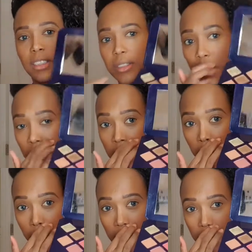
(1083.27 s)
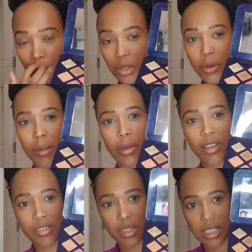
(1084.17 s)
it just depends on which one I'm
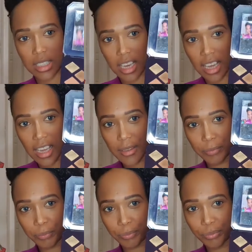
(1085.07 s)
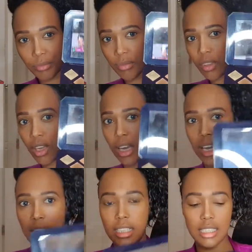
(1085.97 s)
going for today.
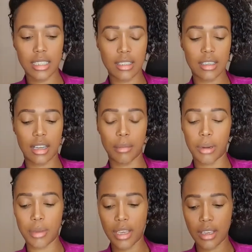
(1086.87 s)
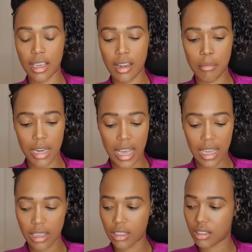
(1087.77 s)
And I'm gonna be in
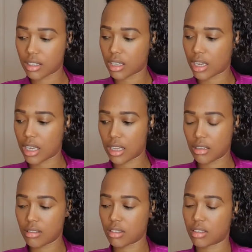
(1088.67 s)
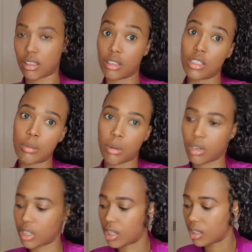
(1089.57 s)
black today. I know, typical,
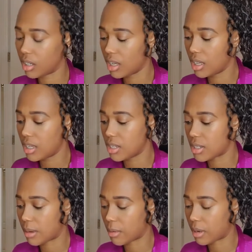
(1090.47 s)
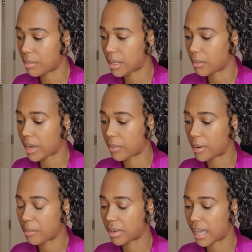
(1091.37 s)
isn't it? So I'm gonna be
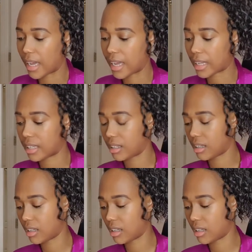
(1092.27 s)
wearing black.